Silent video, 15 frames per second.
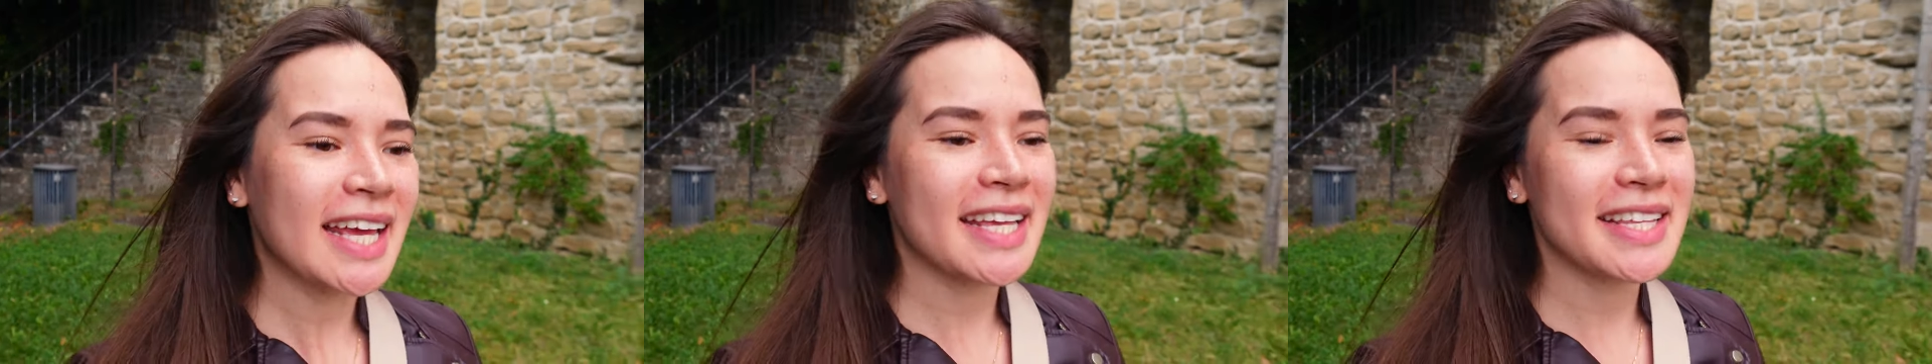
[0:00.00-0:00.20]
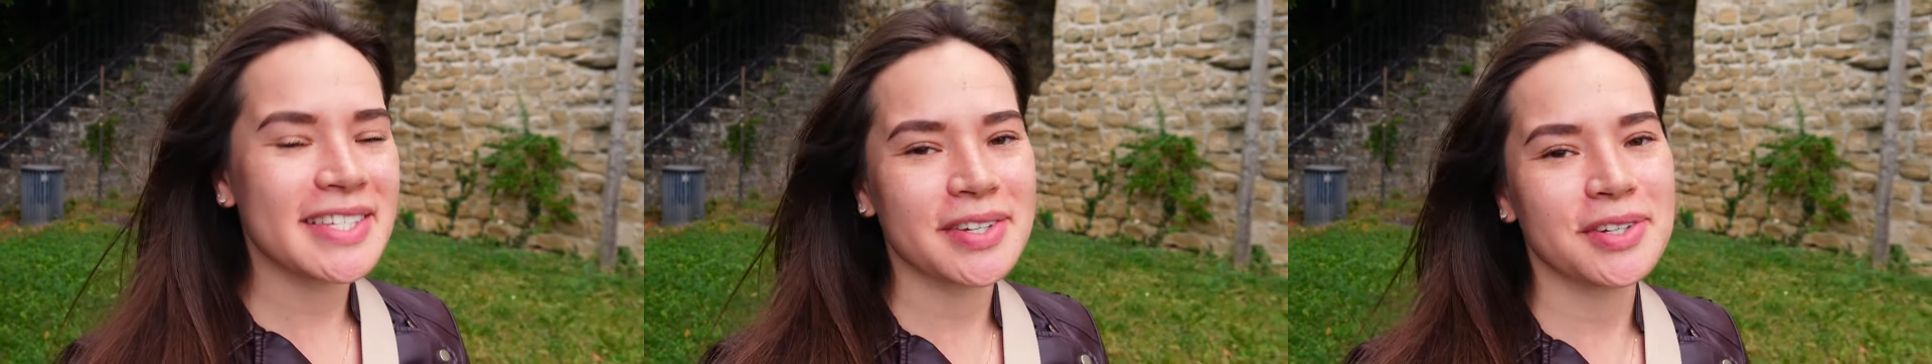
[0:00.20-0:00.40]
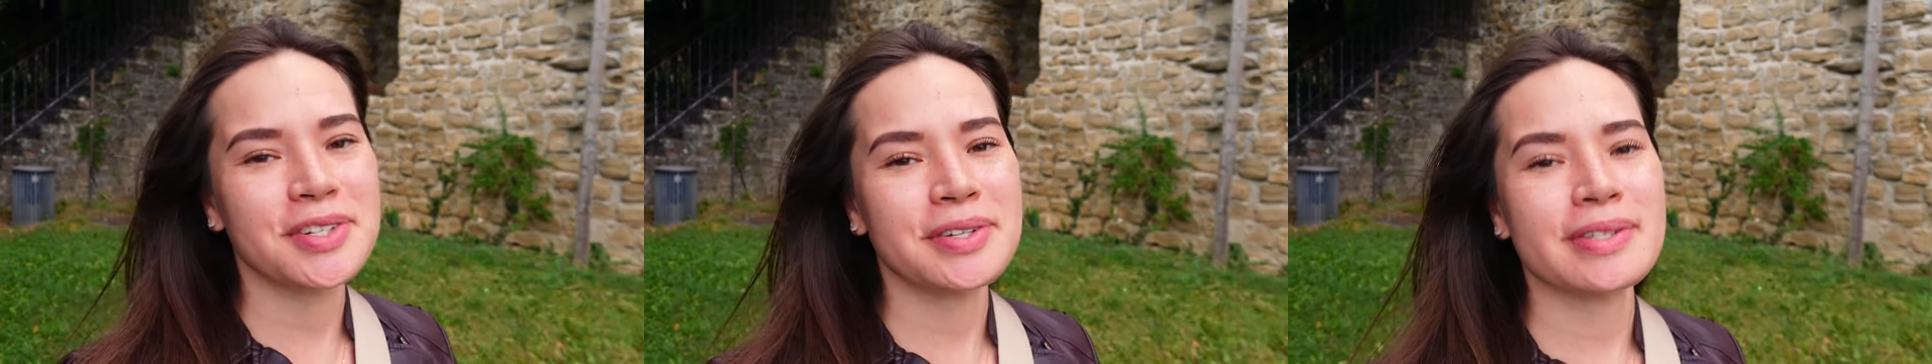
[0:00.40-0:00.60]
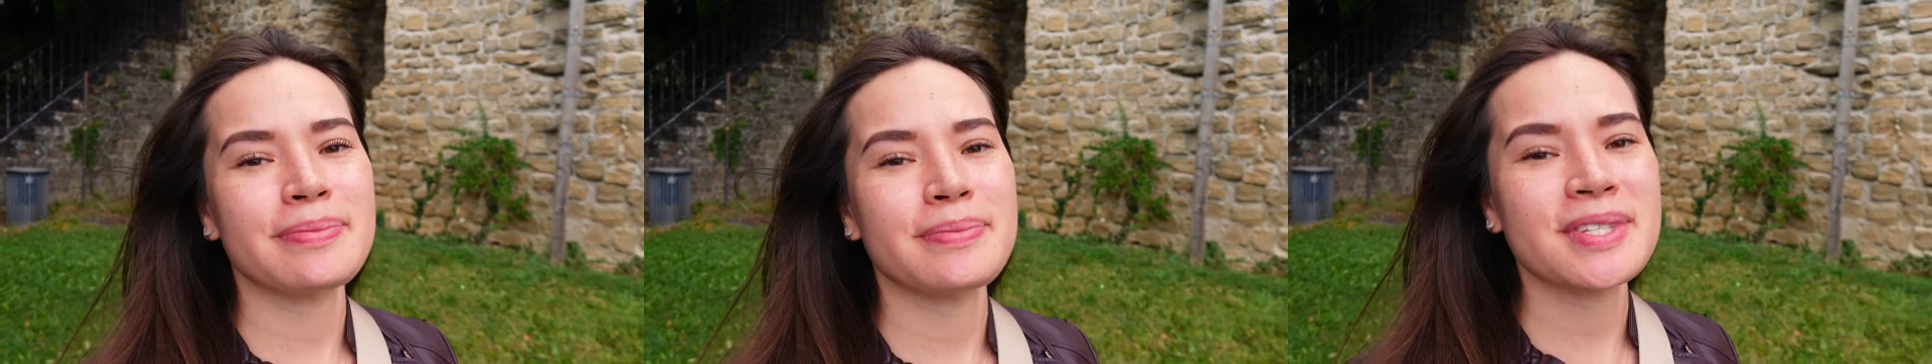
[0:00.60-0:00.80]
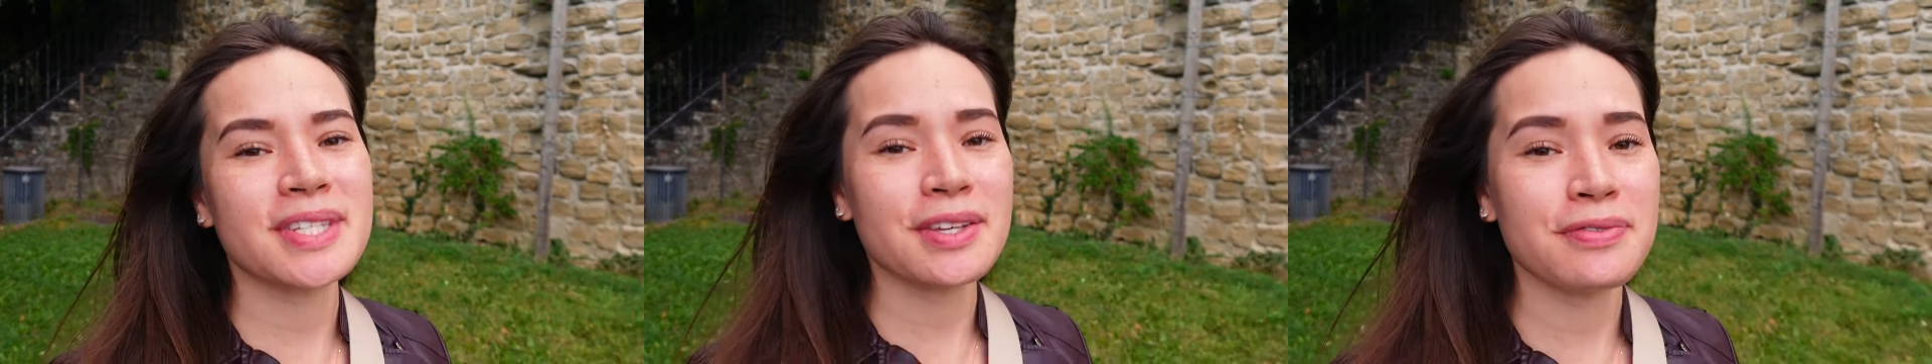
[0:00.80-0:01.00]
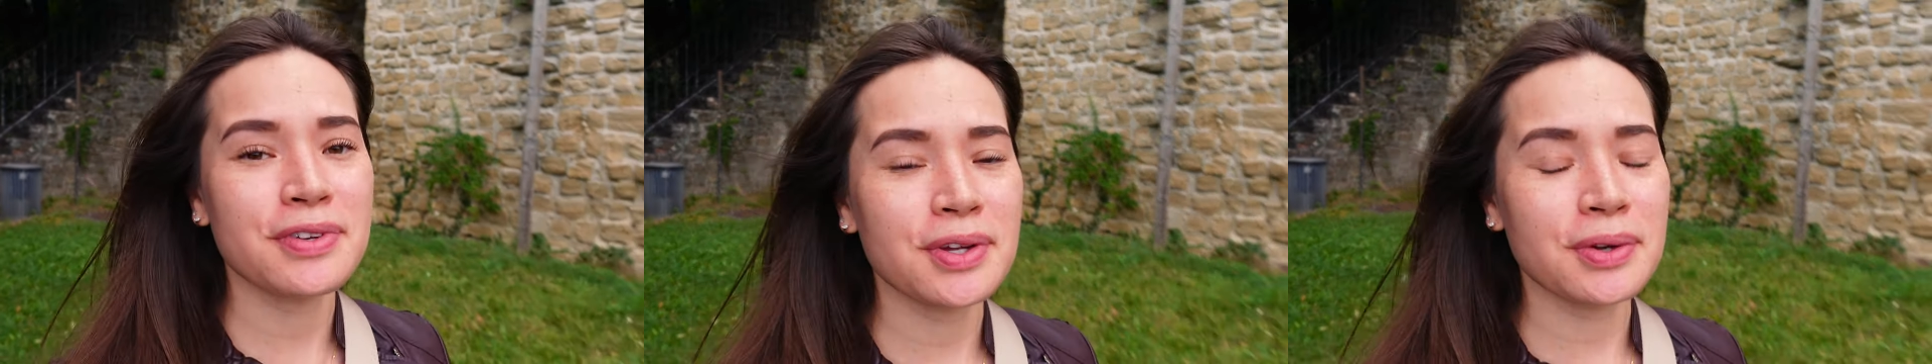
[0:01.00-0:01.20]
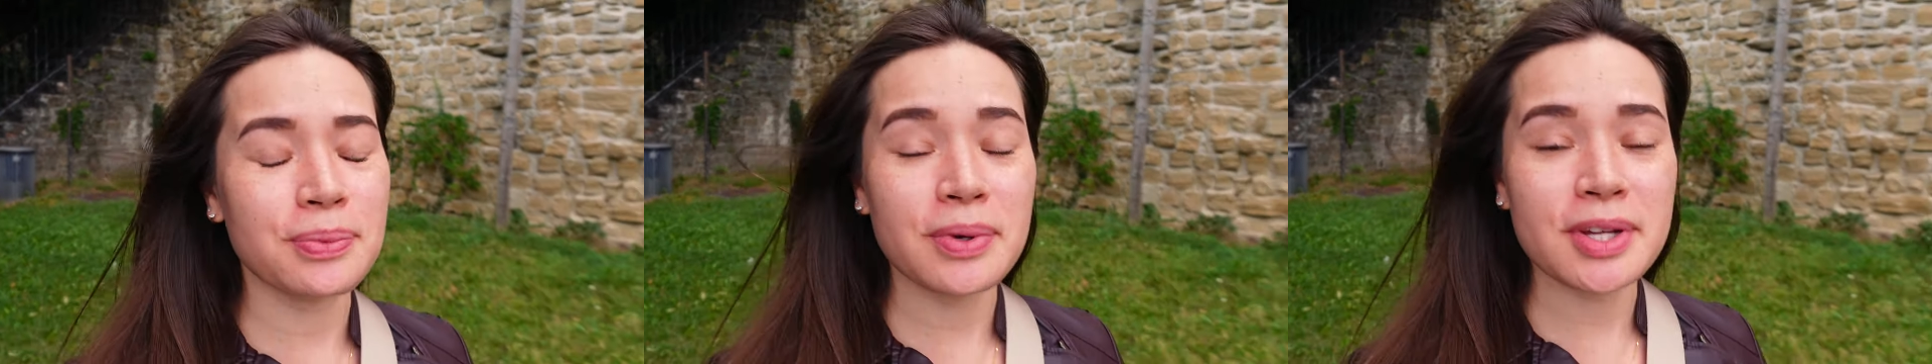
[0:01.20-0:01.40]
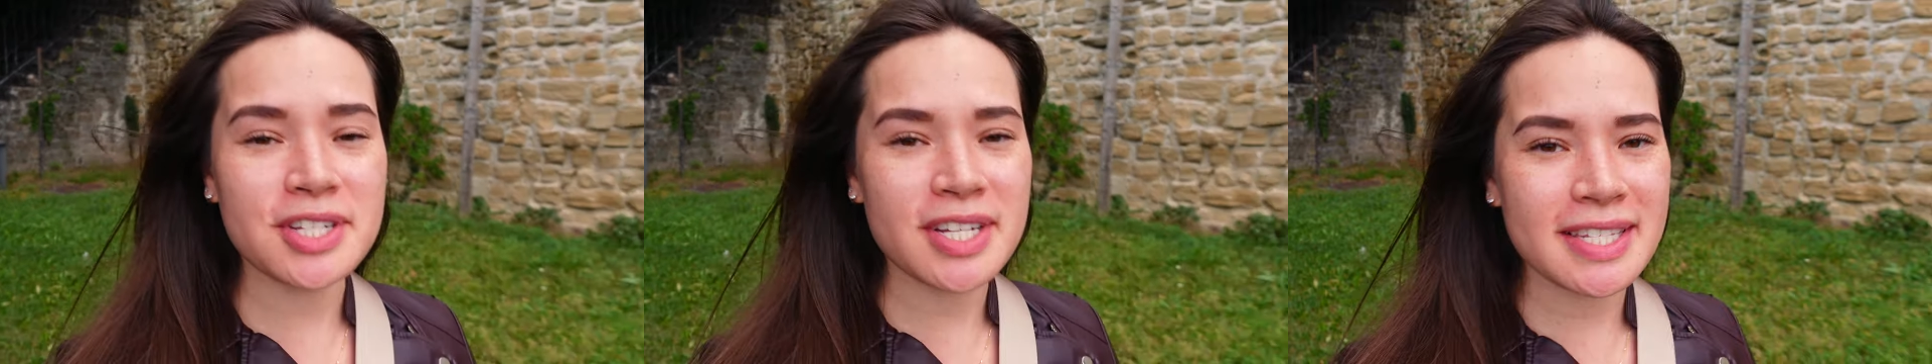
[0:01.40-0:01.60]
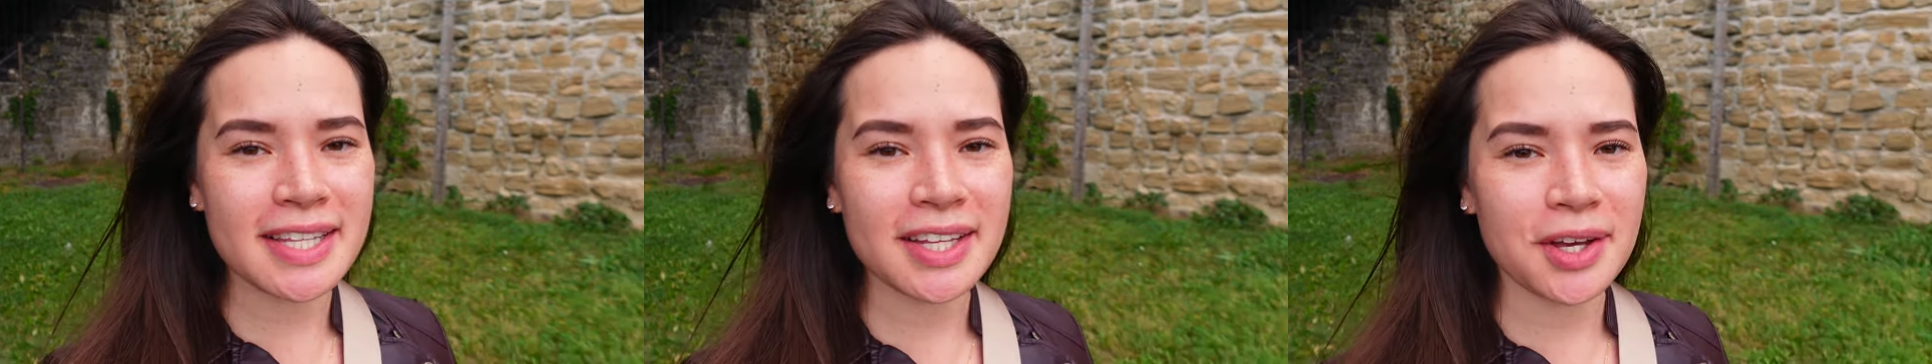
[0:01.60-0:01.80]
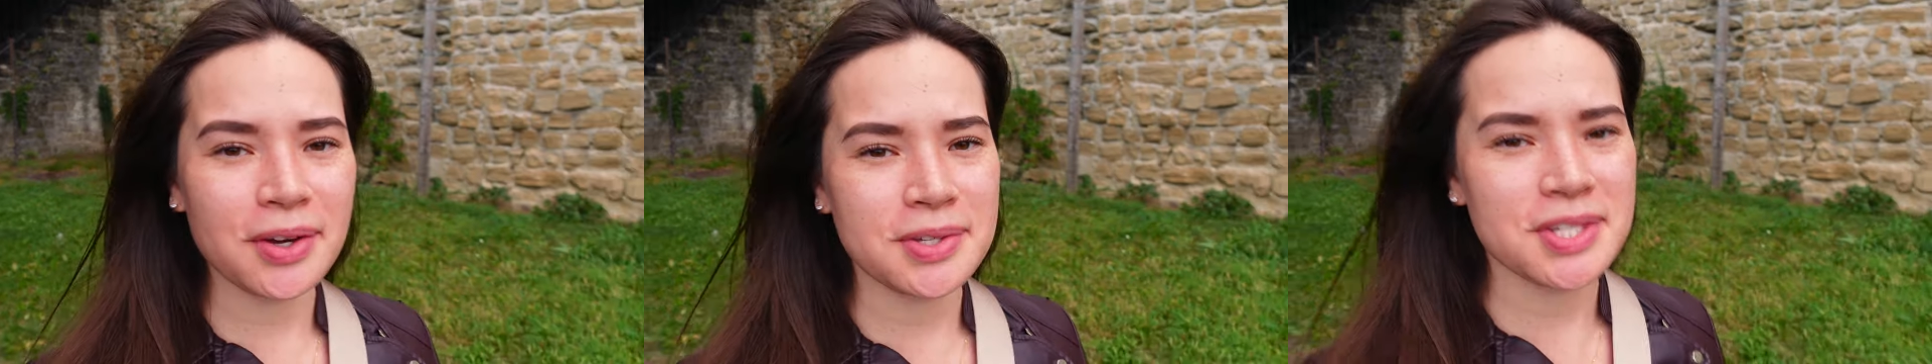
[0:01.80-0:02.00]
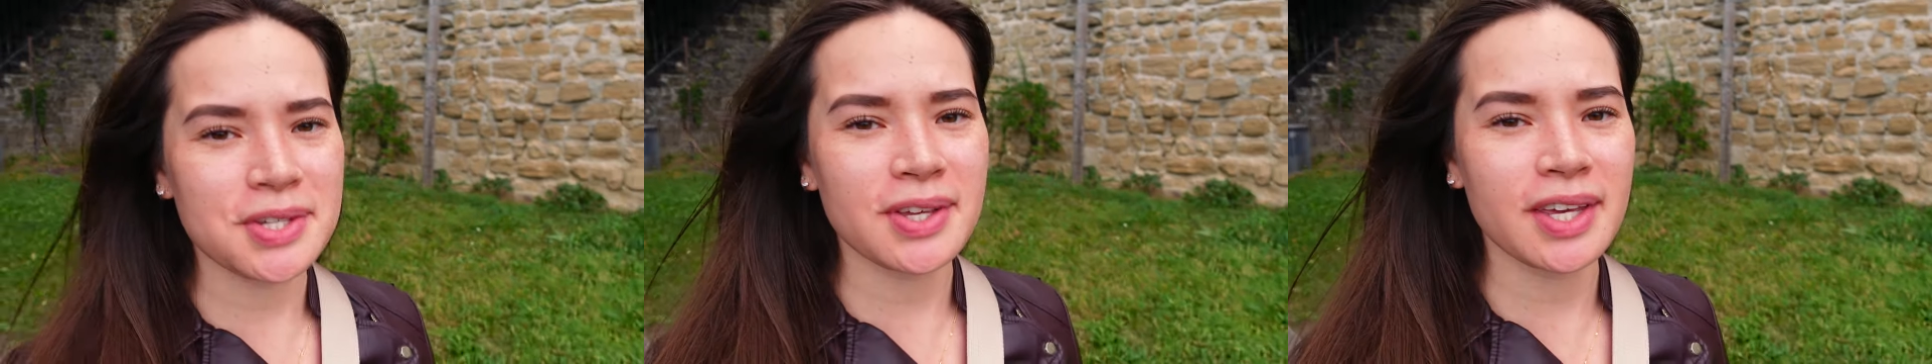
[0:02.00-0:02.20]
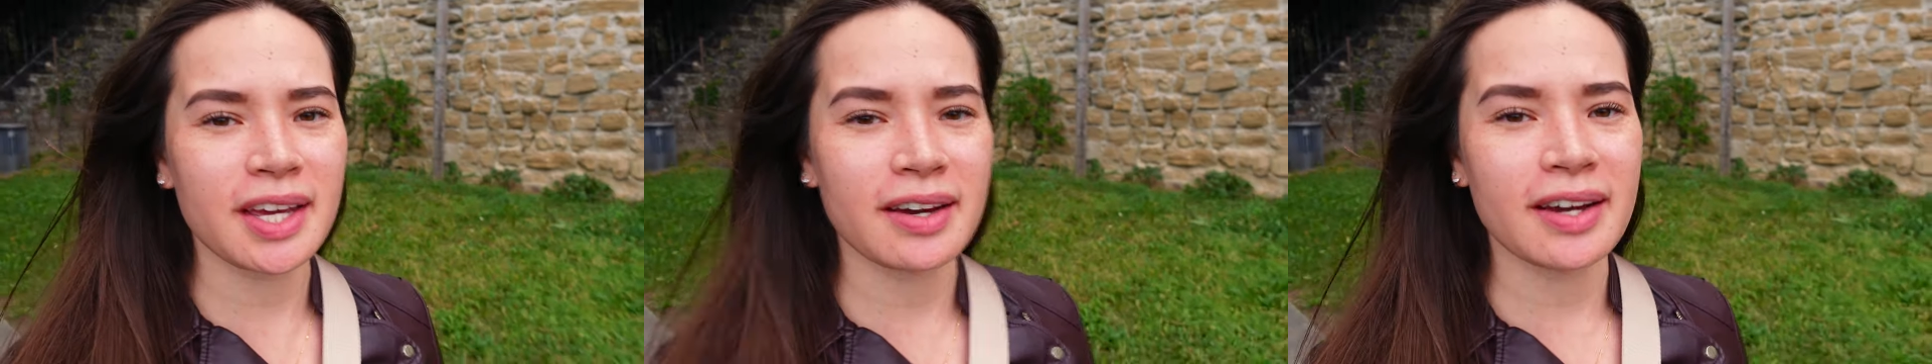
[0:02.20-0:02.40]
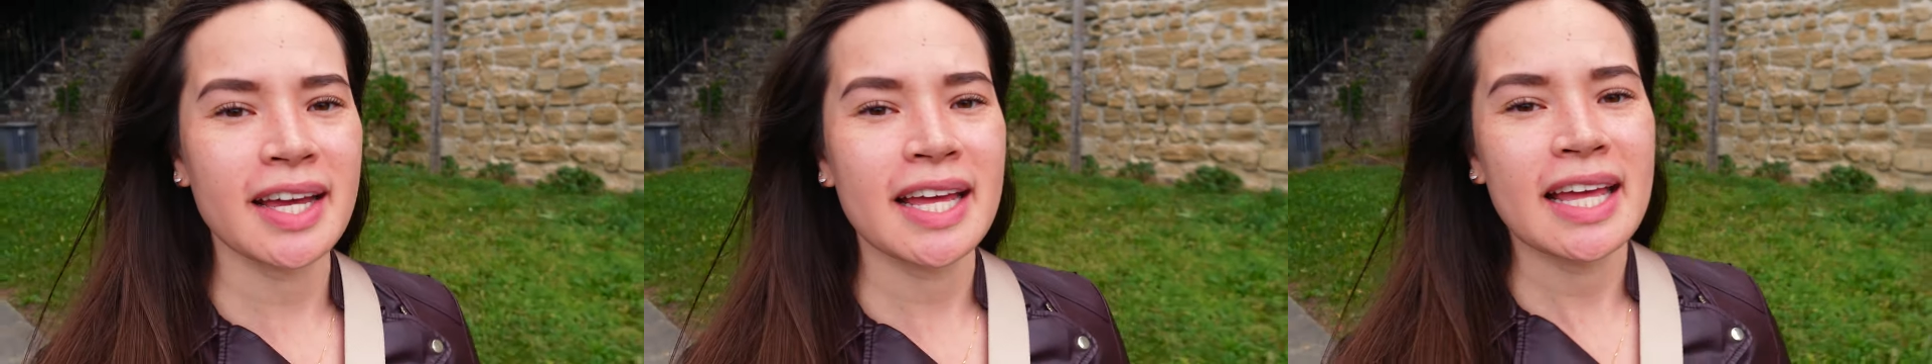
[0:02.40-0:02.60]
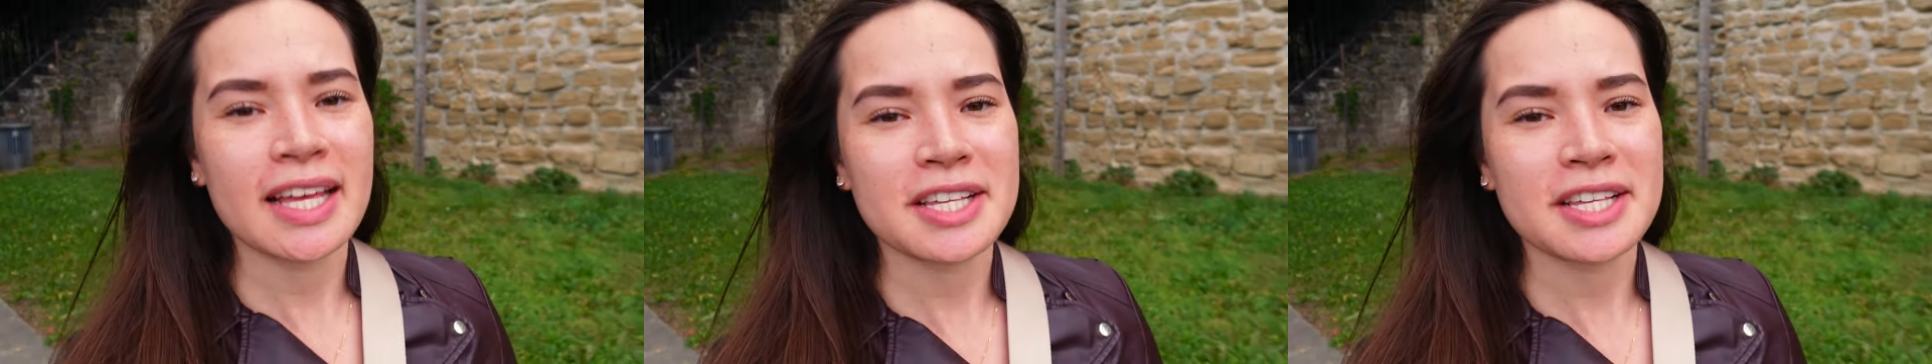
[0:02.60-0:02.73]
in search of some seafood, which is the go to here,